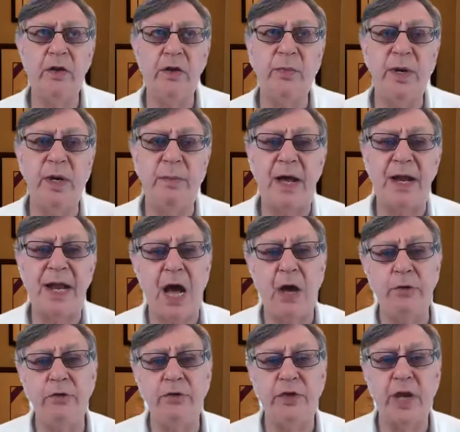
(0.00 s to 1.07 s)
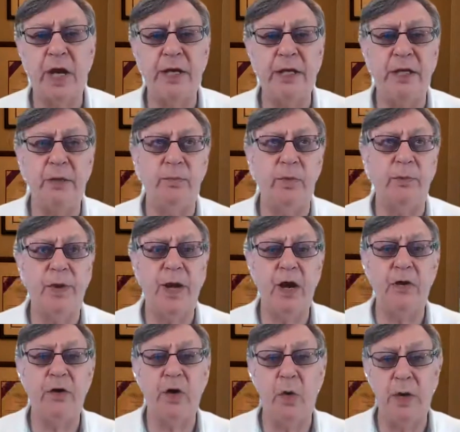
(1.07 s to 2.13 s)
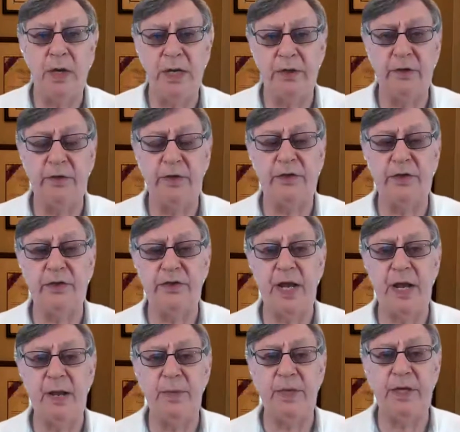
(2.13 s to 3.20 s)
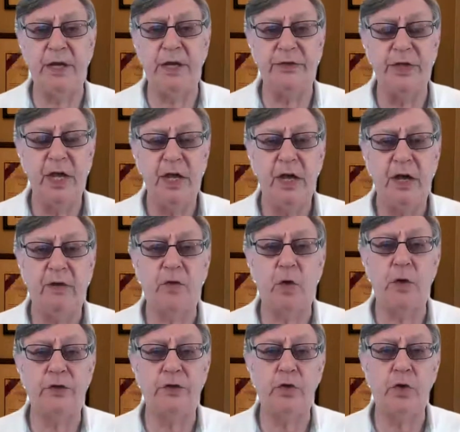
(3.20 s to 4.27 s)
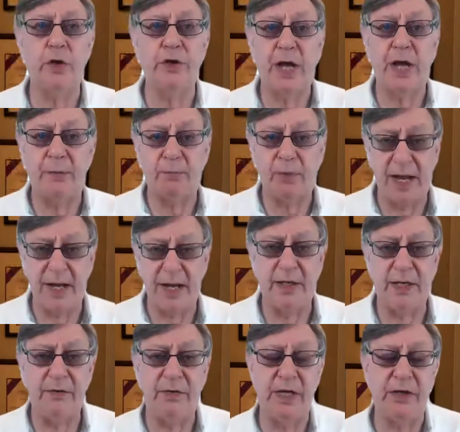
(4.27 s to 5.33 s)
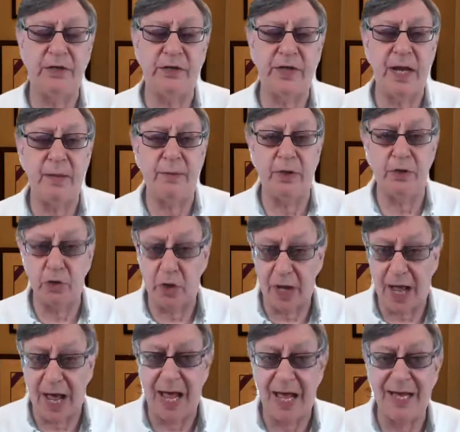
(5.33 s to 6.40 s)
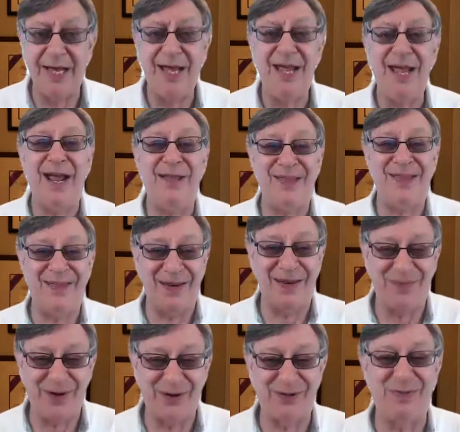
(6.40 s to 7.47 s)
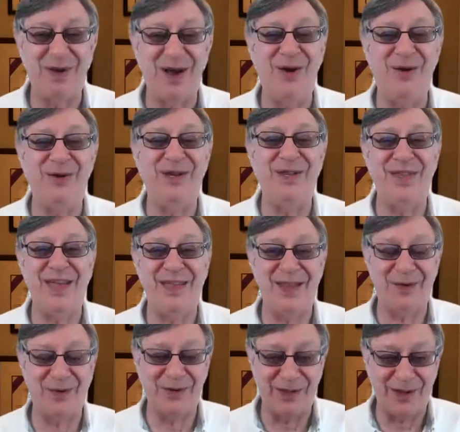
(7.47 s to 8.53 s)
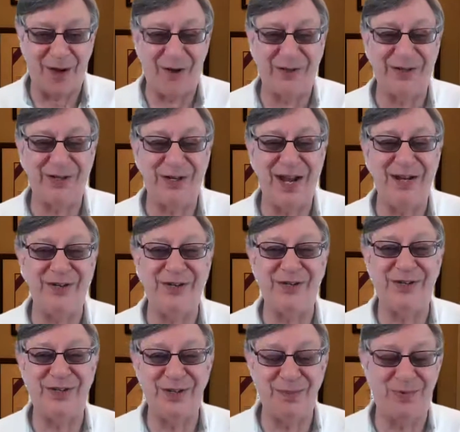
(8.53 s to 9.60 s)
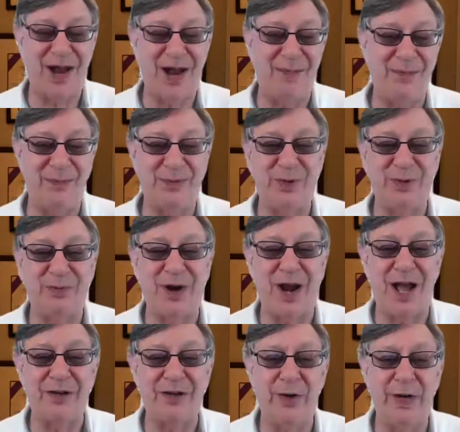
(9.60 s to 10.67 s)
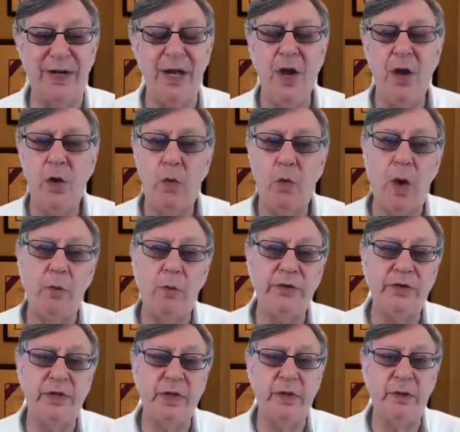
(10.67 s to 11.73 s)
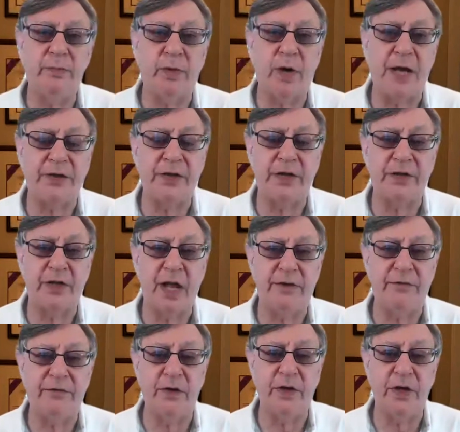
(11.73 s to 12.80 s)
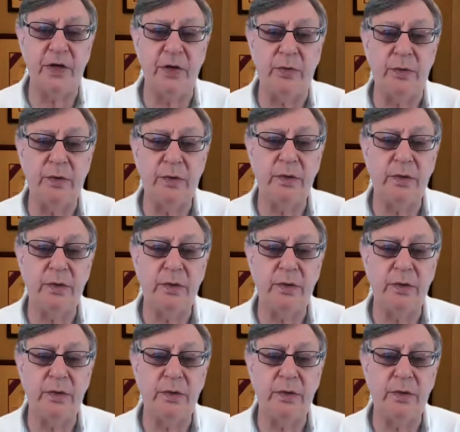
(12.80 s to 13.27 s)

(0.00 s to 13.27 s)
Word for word: little bit about how you studied and prepared going into this exam, because of course, Georgia had planned to give the exam in July, and then they postponed, and then there were all the changes and the problems with proctoring. What was the process like for you?